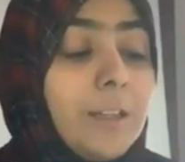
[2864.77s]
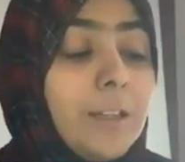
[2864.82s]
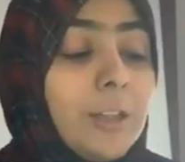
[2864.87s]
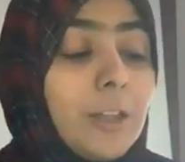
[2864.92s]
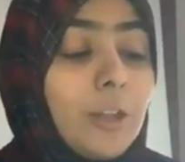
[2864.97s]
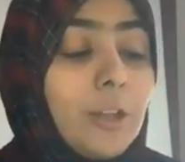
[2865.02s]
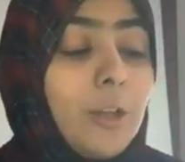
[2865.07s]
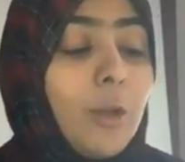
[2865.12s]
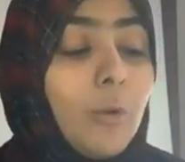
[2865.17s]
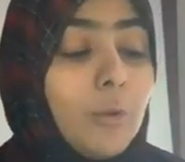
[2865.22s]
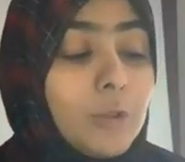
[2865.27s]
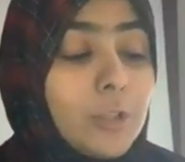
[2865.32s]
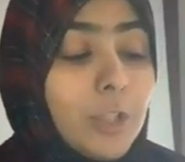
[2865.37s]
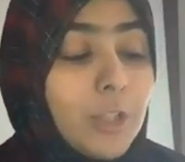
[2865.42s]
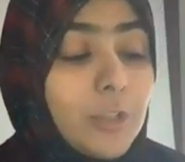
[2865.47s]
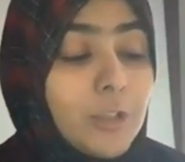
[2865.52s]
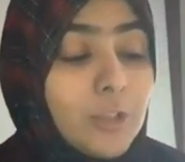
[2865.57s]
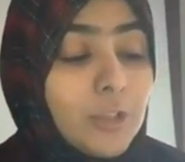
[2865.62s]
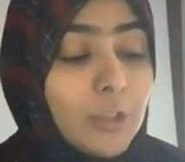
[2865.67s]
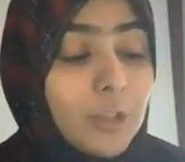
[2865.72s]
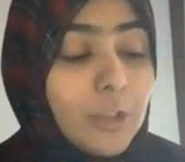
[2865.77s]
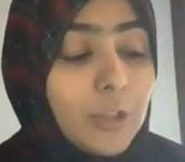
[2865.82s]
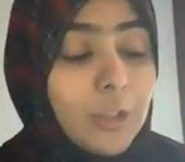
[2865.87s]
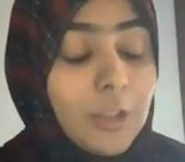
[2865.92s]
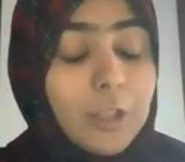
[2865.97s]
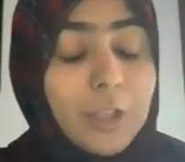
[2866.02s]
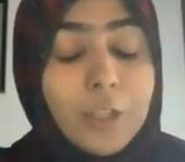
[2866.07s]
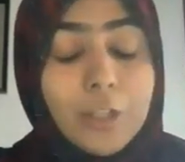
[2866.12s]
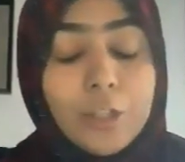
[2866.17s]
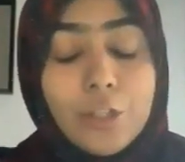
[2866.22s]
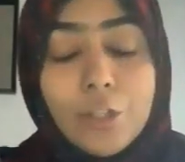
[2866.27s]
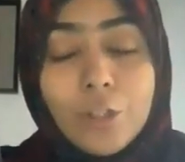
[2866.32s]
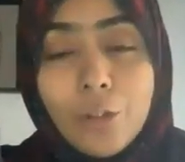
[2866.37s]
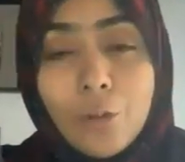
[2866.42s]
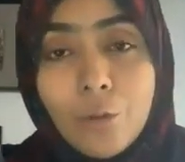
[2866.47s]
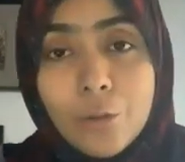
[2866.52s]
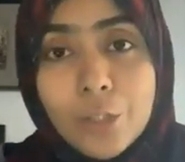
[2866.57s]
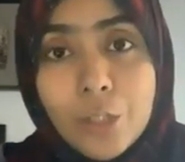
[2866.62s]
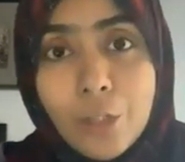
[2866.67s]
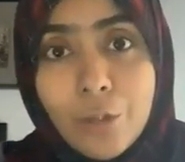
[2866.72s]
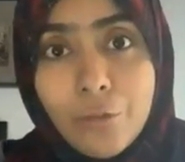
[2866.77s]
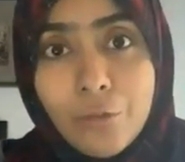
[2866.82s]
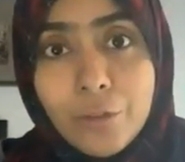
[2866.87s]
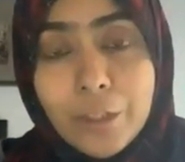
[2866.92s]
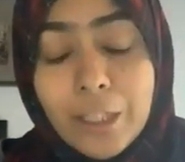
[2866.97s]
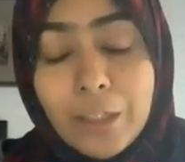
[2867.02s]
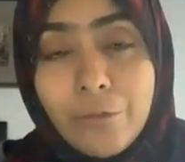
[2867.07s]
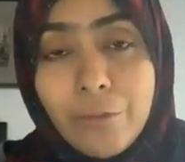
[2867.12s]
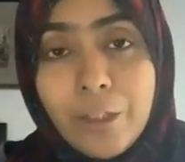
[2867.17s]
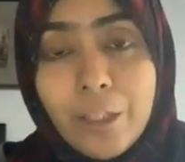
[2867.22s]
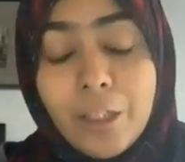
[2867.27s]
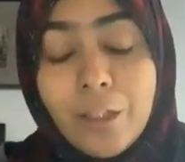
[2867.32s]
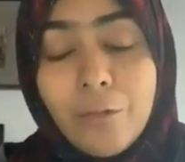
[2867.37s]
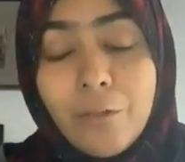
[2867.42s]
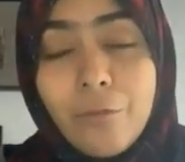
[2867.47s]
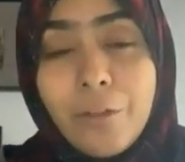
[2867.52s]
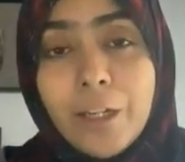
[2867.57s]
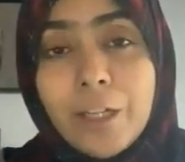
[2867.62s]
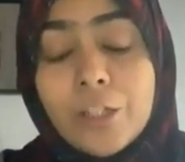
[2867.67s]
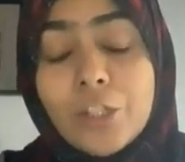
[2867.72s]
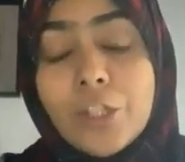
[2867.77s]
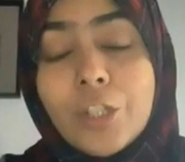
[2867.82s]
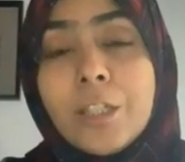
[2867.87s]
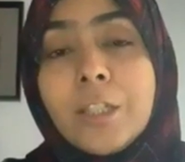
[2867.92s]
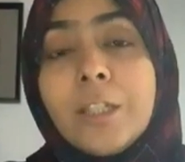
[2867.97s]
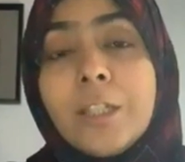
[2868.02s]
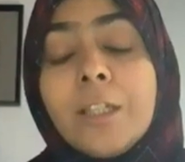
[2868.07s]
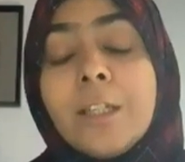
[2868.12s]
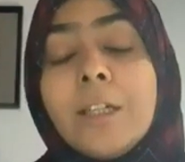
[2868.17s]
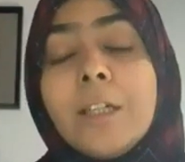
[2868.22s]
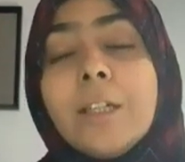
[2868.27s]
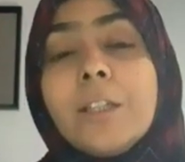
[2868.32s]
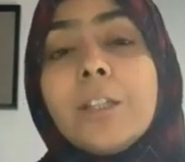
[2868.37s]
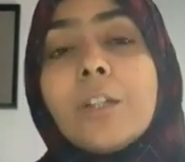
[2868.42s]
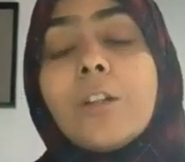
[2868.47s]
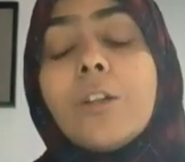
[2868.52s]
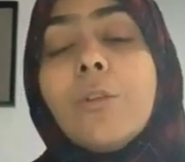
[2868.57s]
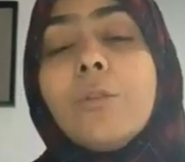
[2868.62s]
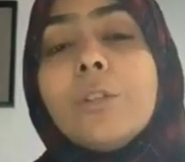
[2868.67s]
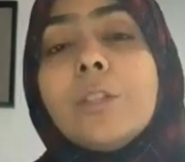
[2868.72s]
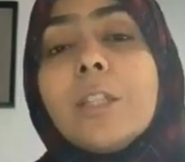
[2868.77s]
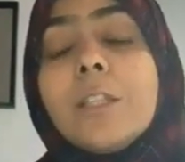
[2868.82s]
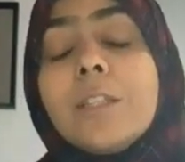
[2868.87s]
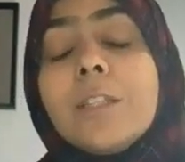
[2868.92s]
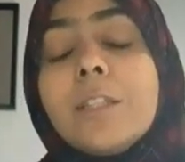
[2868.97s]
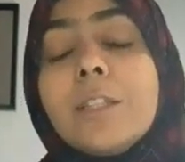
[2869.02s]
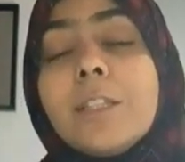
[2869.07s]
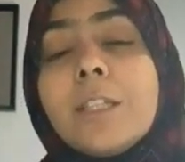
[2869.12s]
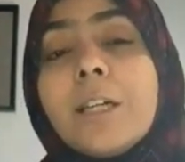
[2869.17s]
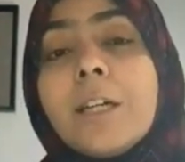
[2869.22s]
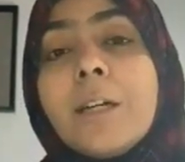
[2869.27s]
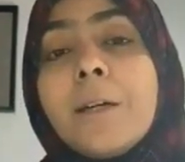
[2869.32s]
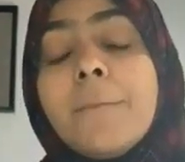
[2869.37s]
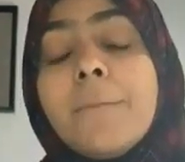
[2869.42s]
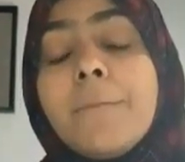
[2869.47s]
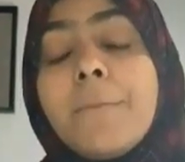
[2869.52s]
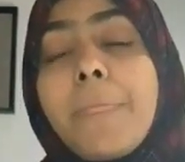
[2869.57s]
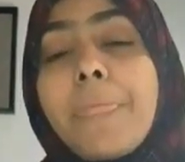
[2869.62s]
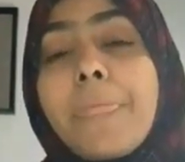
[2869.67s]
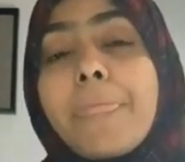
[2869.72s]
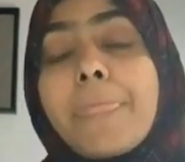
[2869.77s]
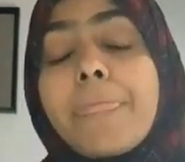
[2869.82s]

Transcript: the closest to those that feel affection, the closest, the